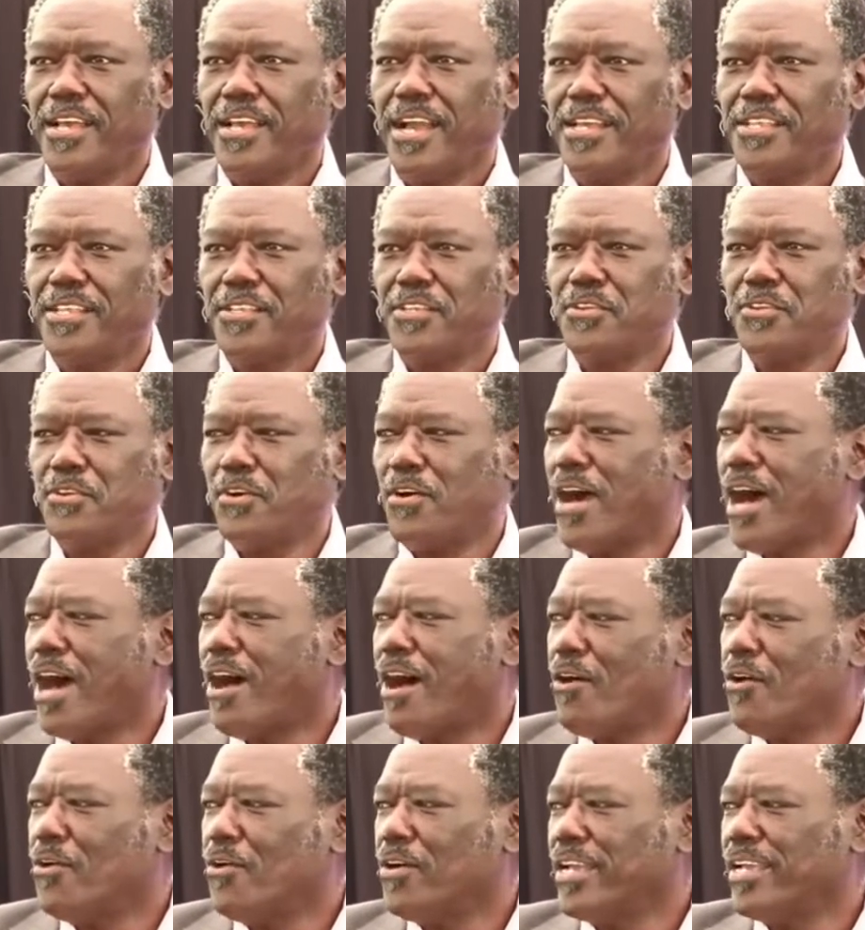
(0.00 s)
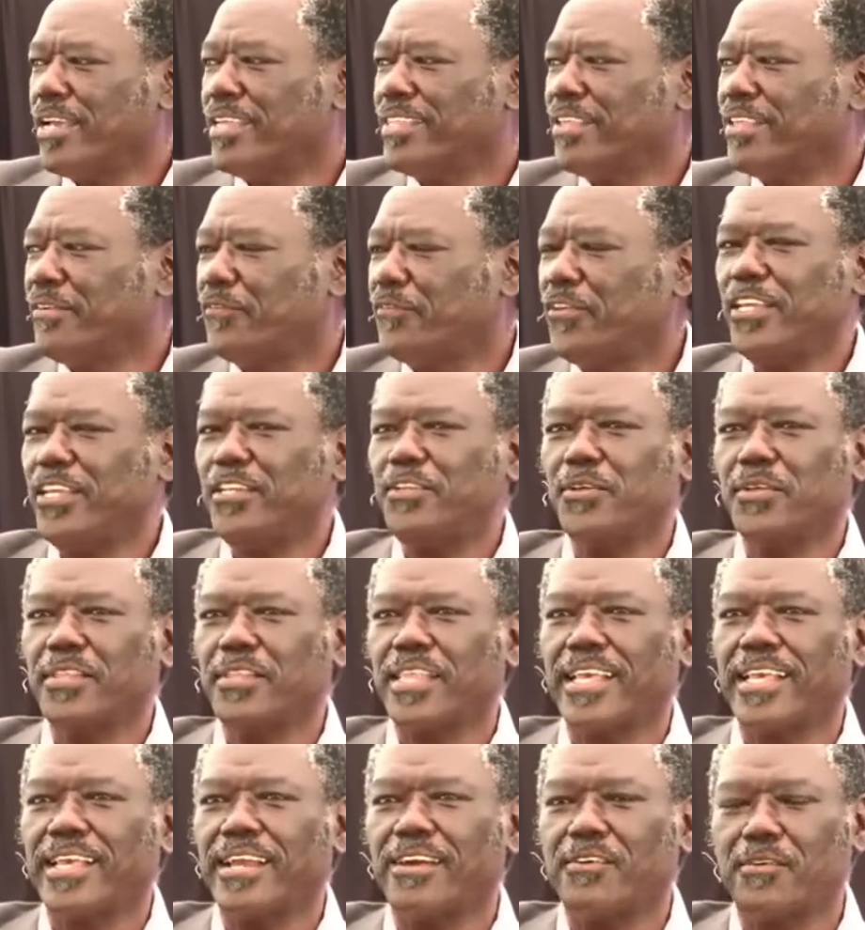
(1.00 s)
You know how in the video,
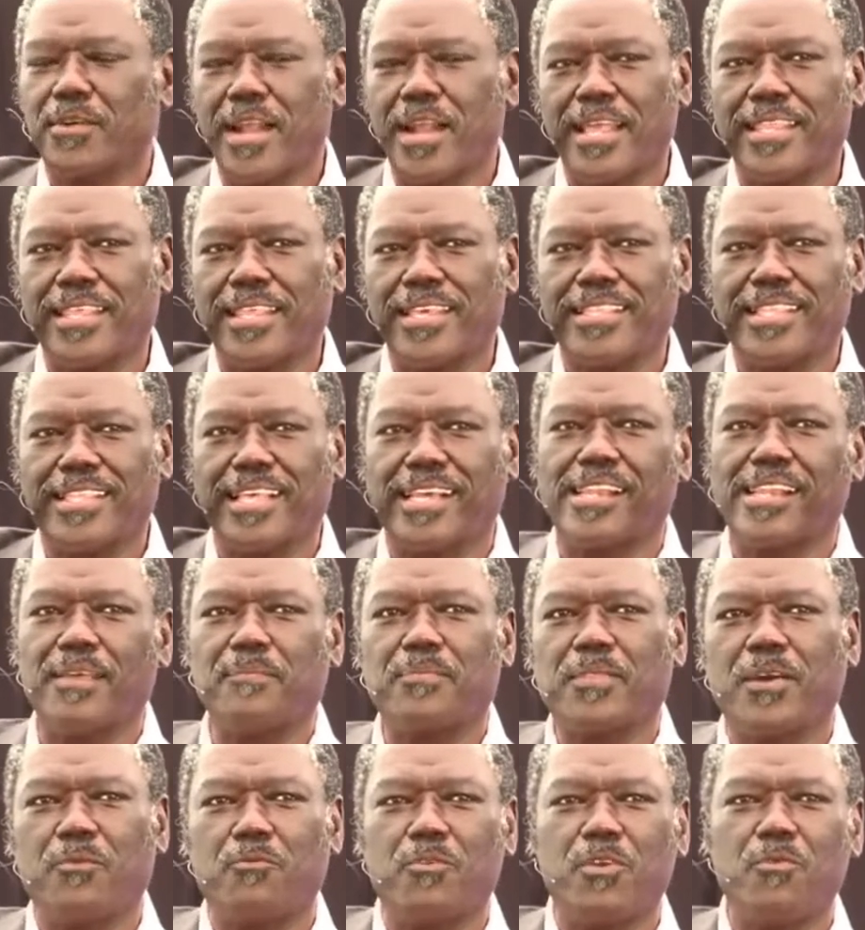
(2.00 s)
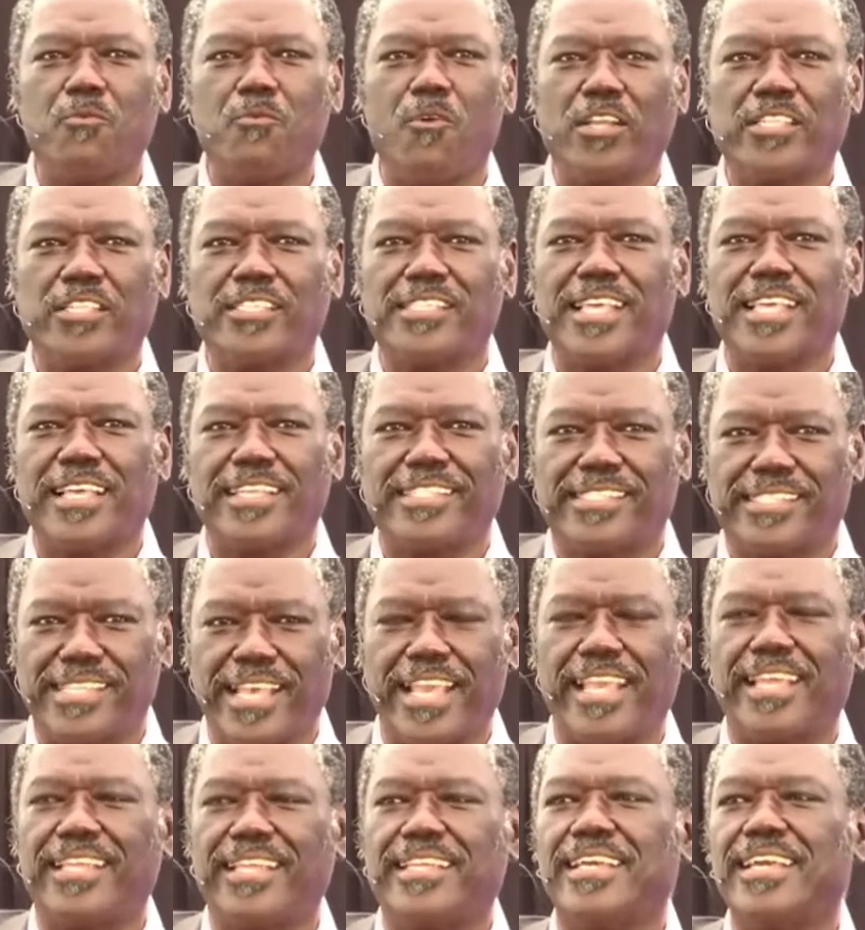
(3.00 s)
in the clip that we watched, they
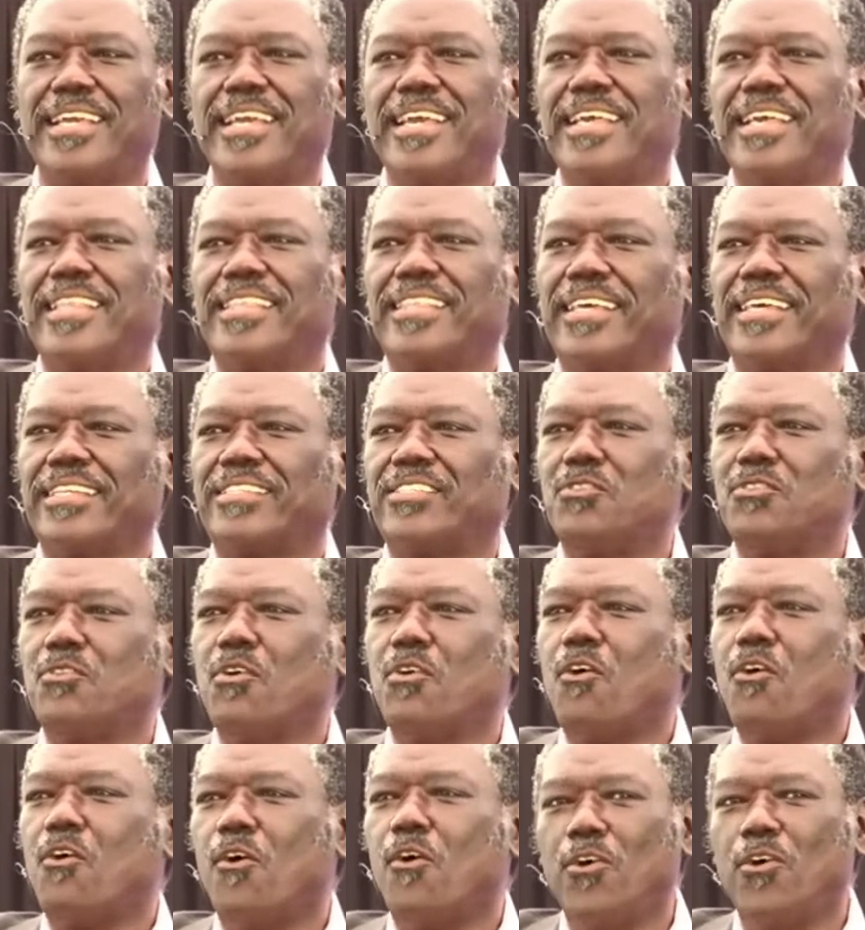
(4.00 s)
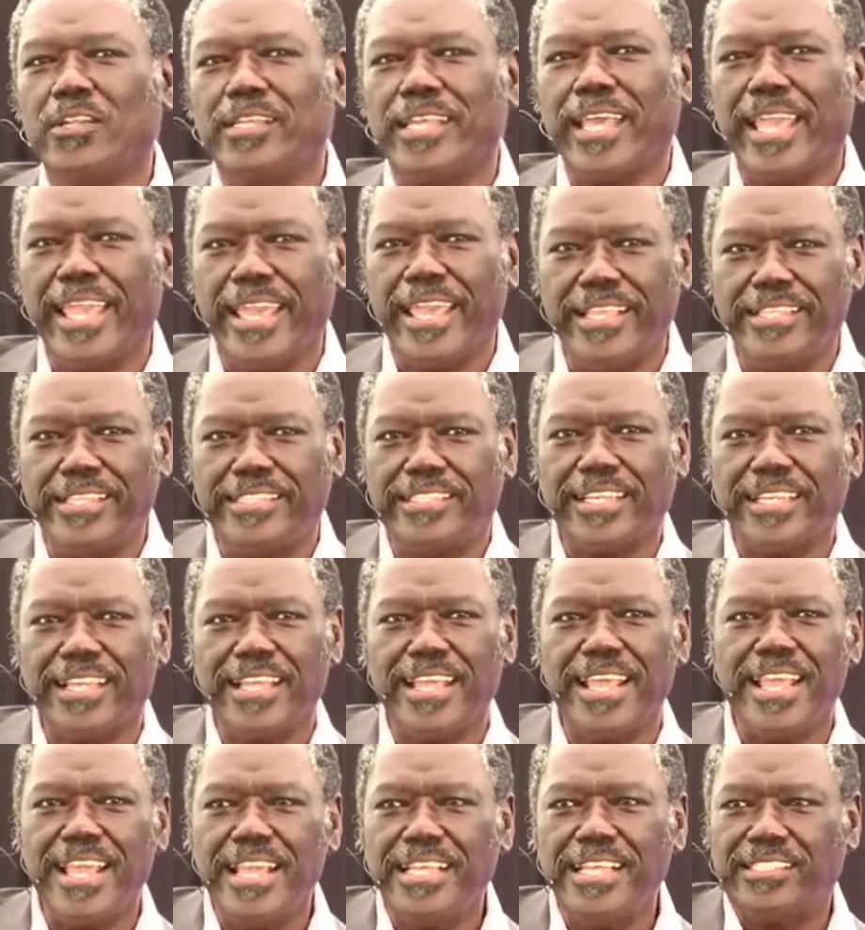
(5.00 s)
said that, you know, old age
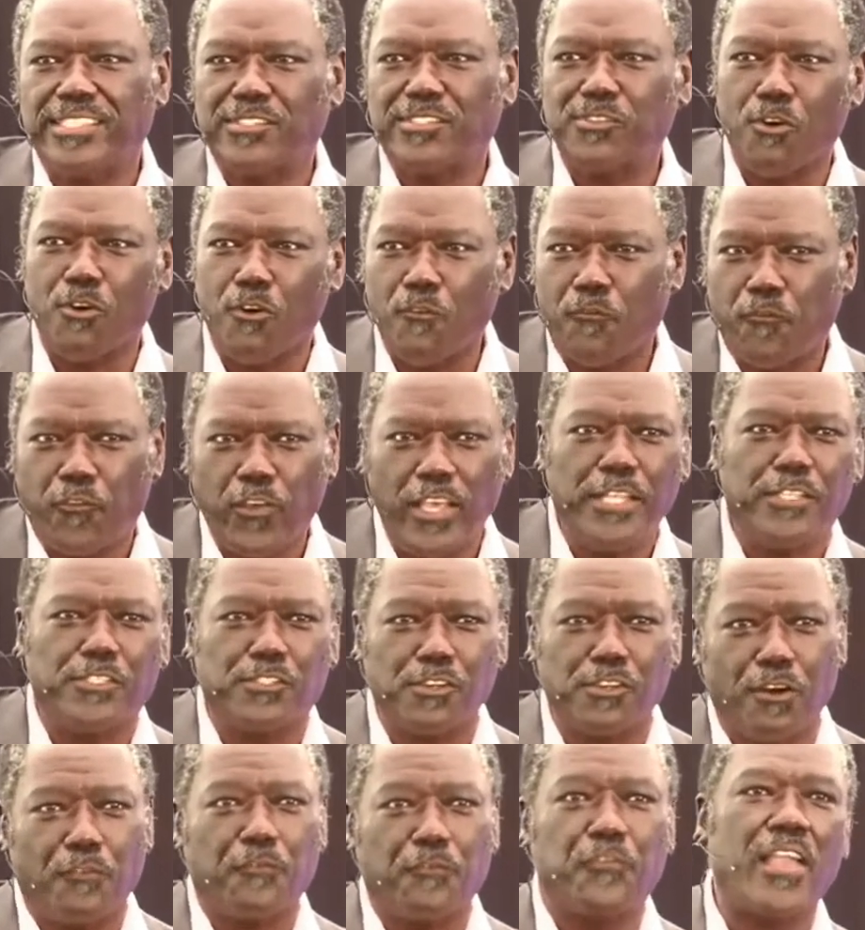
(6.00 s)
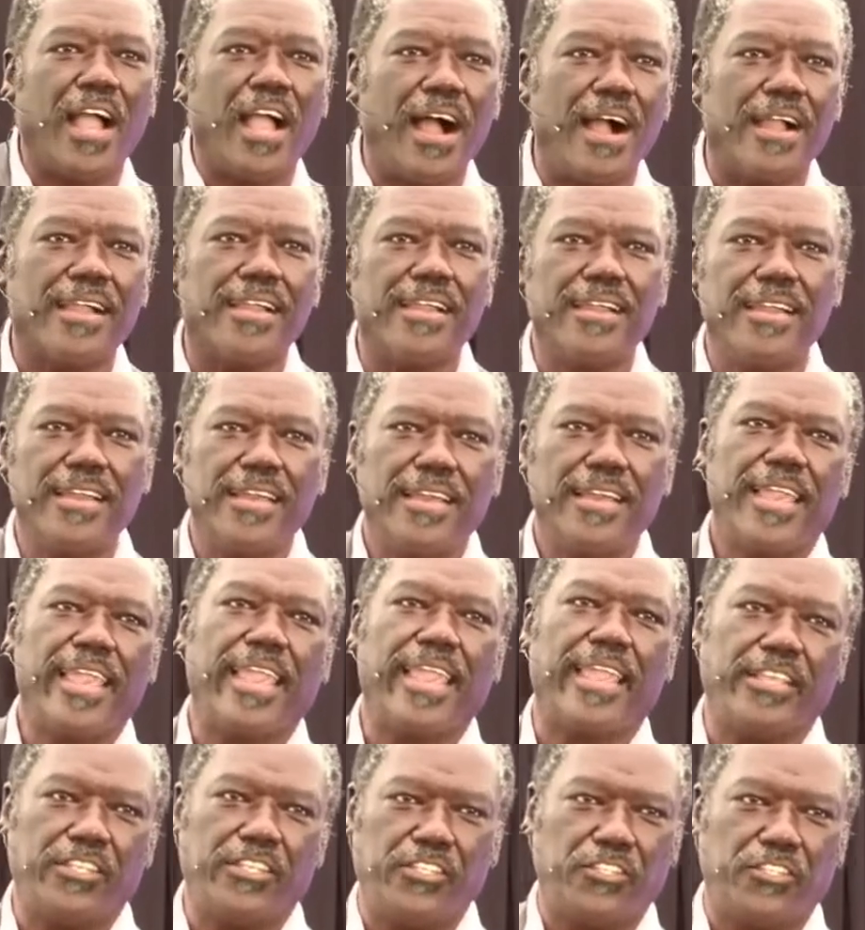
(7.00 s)
eats or feeds off young
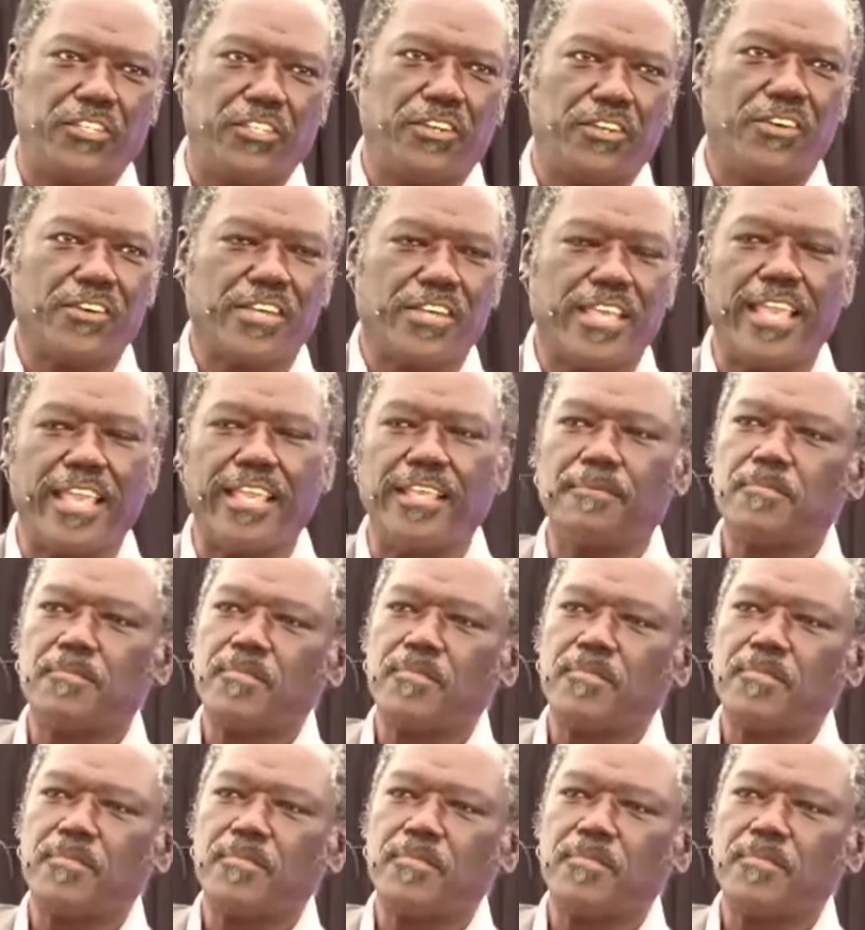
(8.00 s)
age, okay?